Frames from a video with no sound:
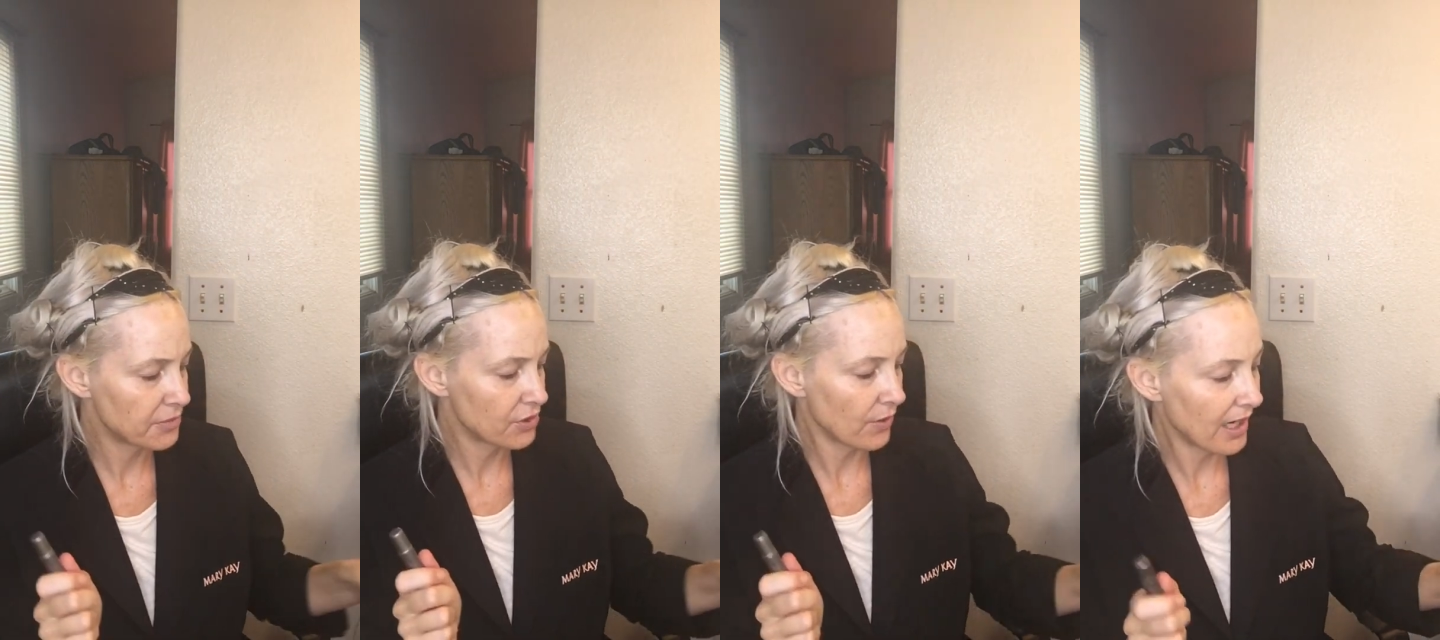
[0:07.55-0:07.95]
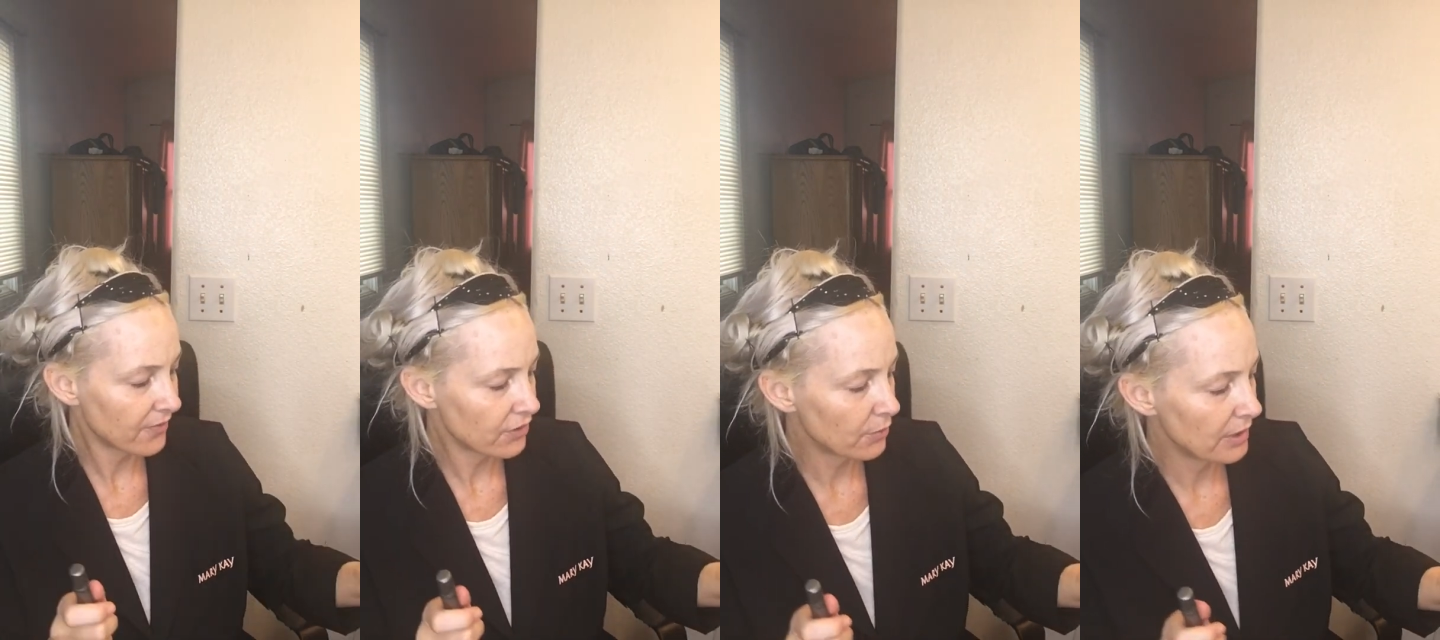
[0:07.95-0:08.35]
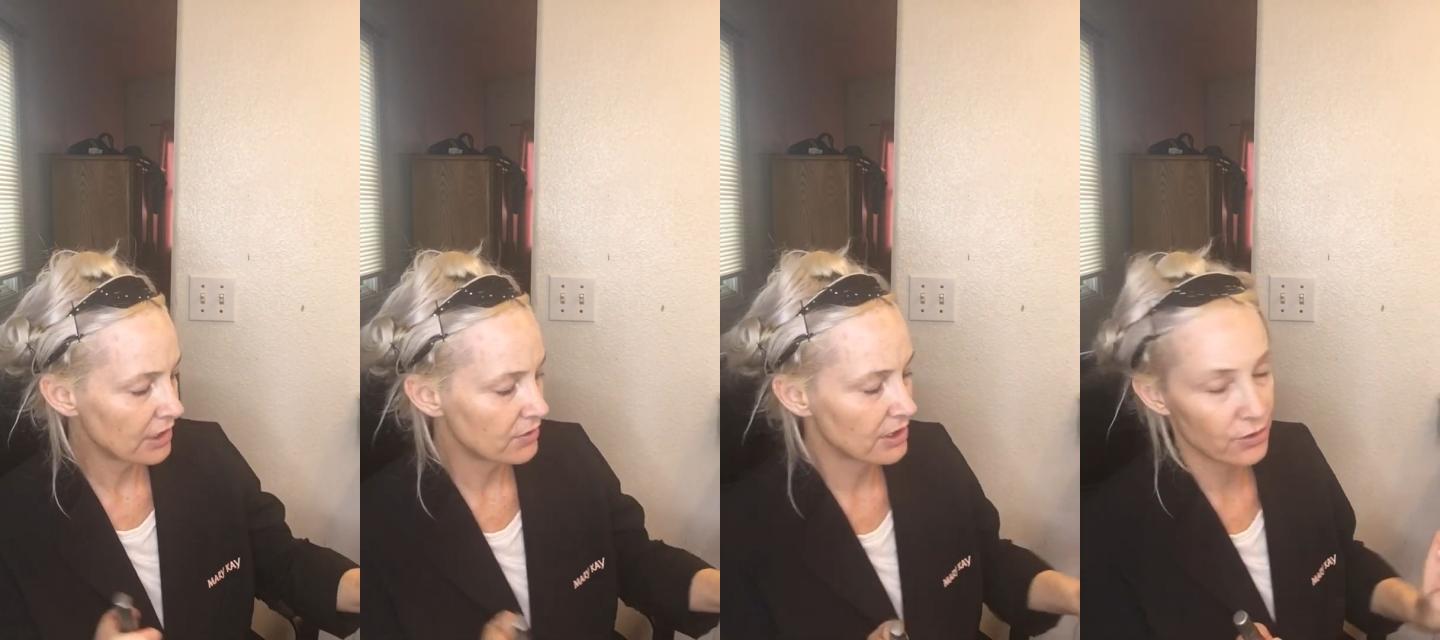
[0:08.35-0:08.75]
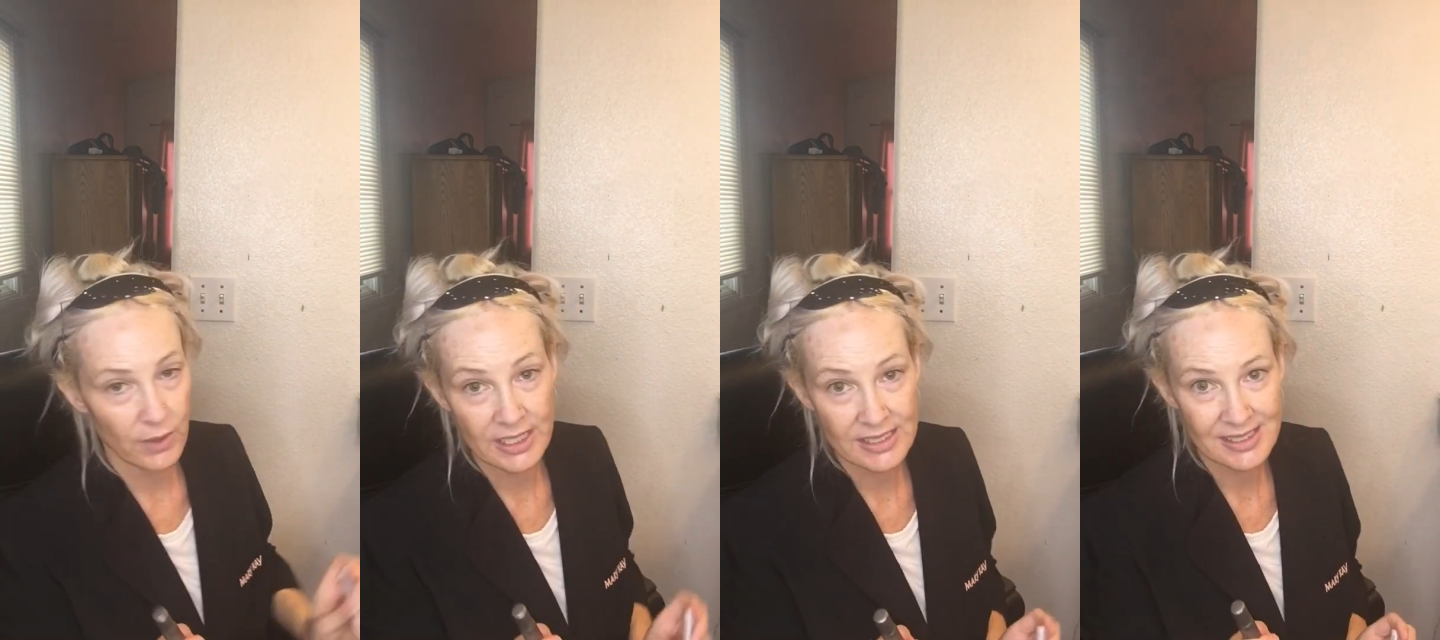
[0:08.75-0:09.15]
So after we use a
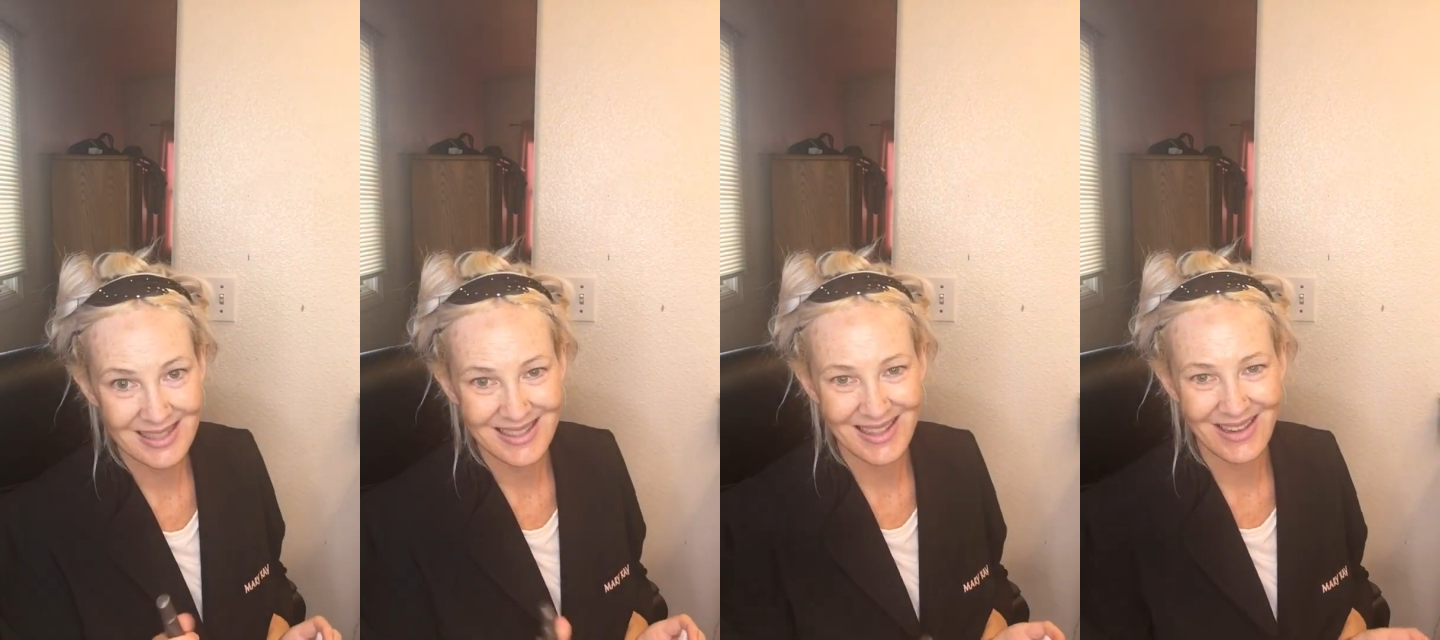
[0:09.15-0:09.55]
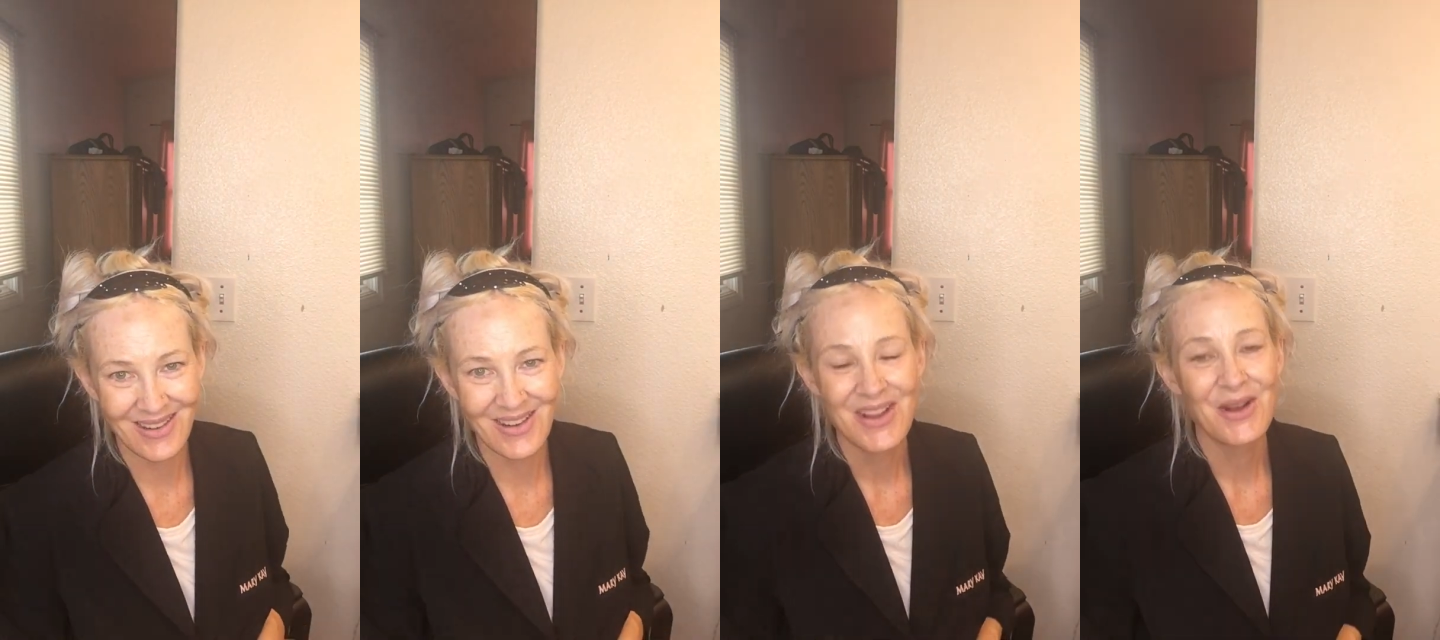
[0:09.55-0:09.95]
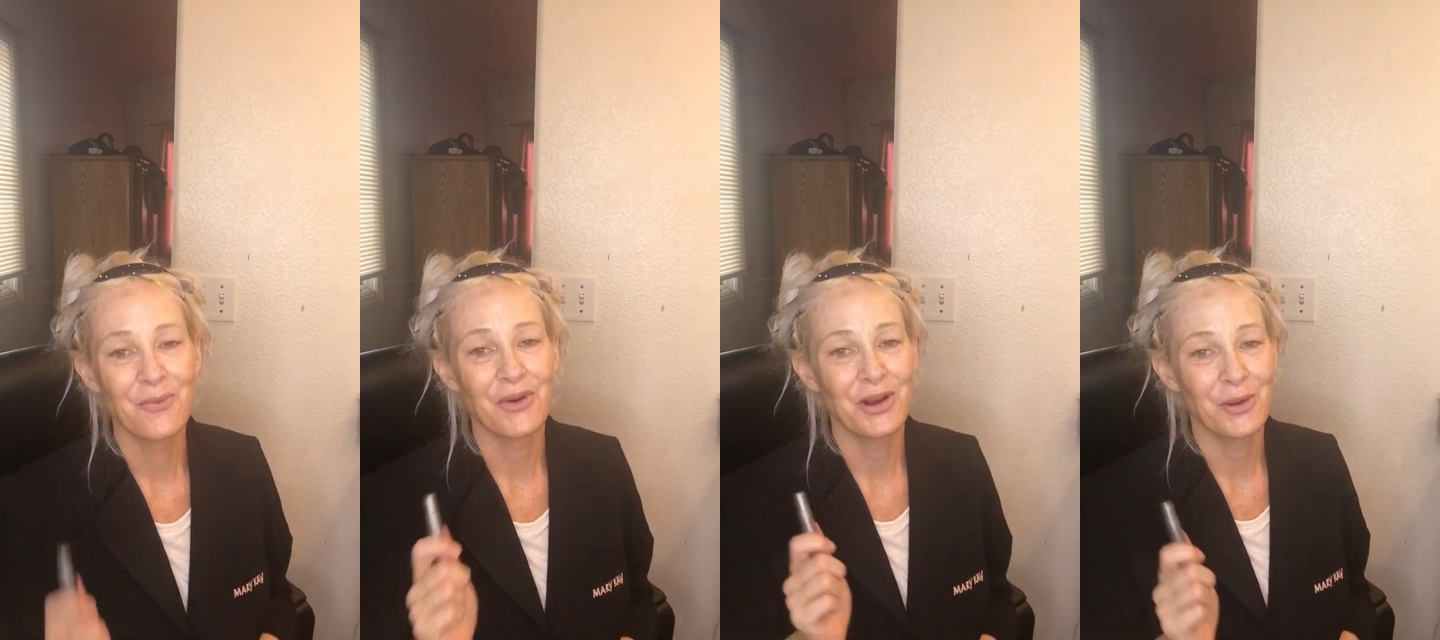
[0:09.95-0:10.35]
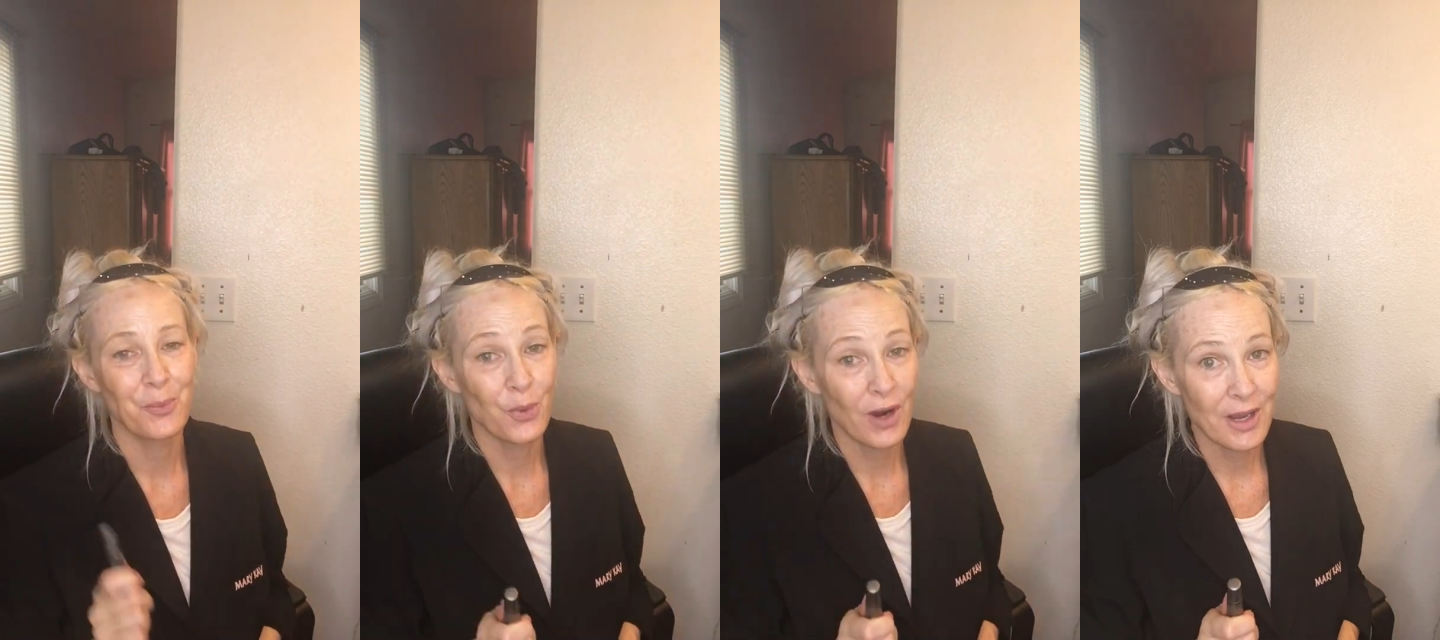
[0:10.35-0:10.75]
great skincare, we're going to
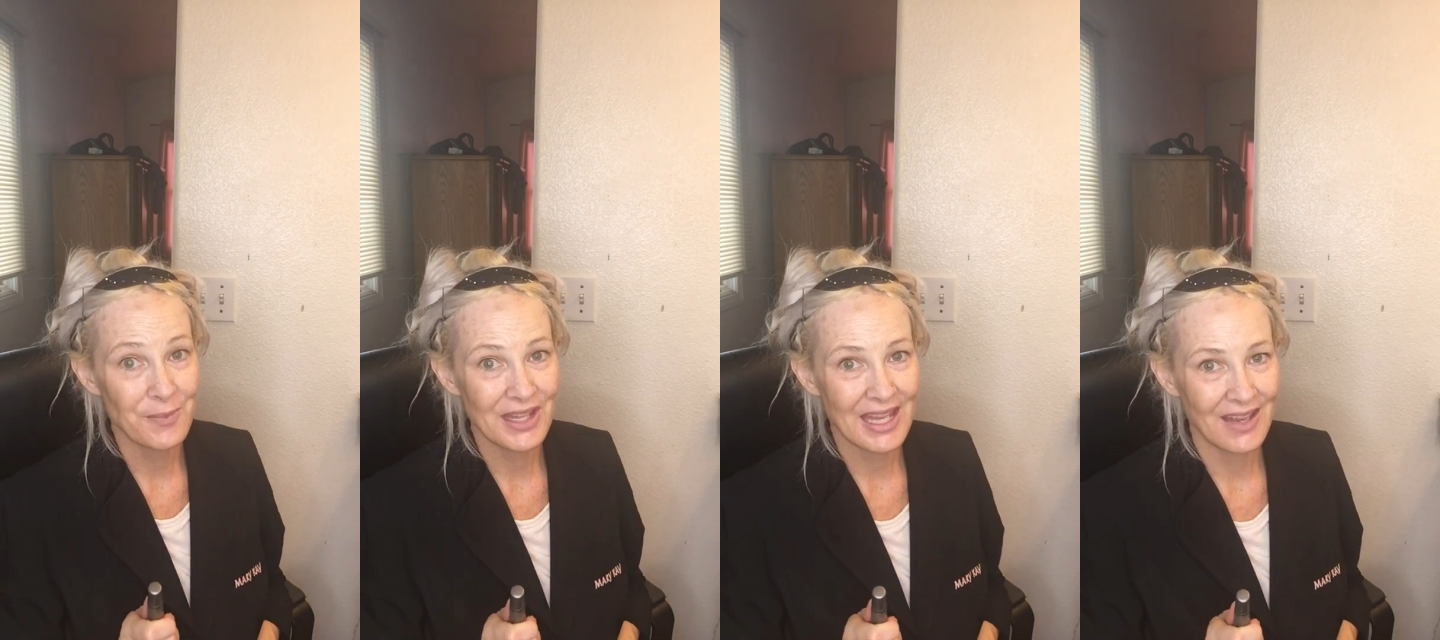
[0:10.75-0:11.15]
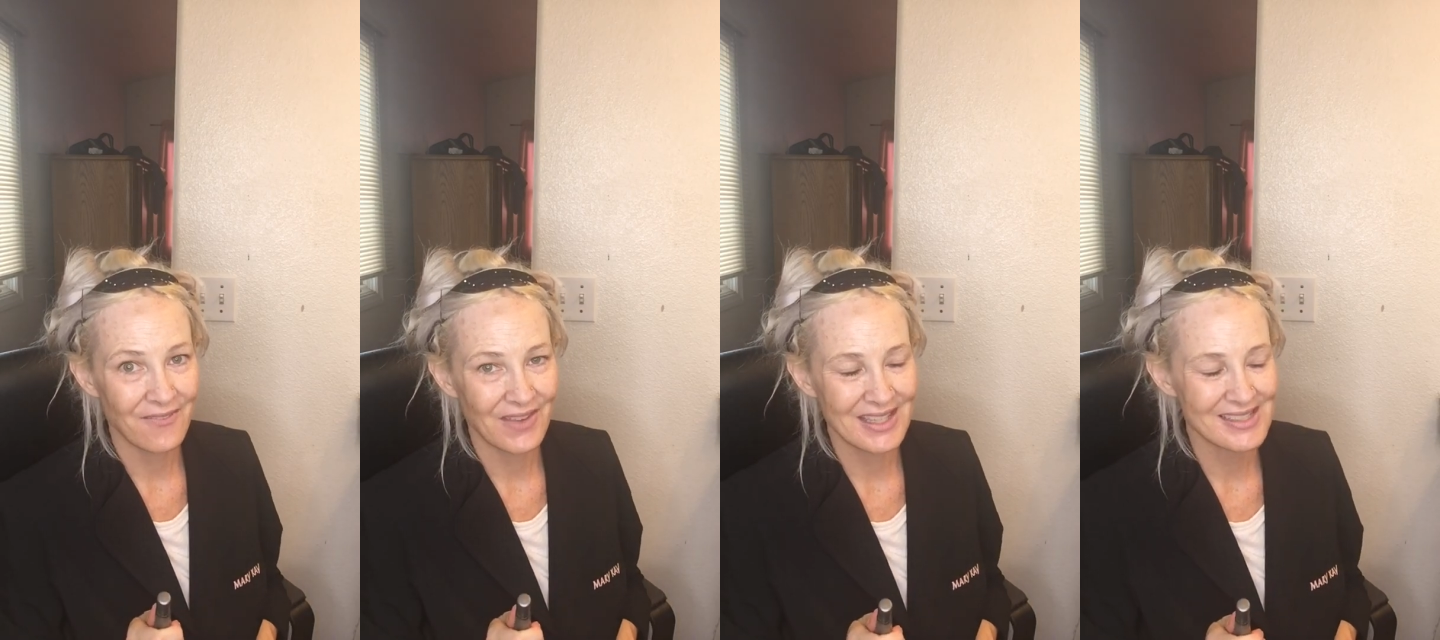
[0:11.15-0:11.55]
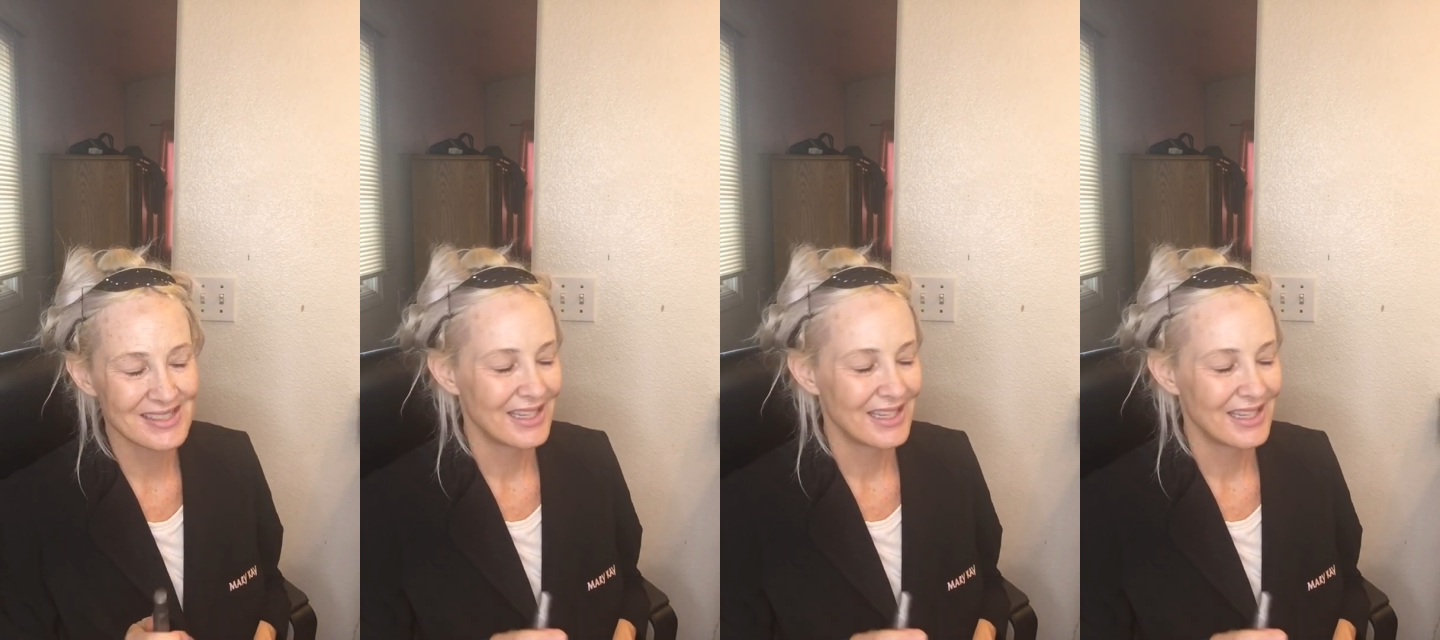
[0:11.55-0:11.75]
prime the canvas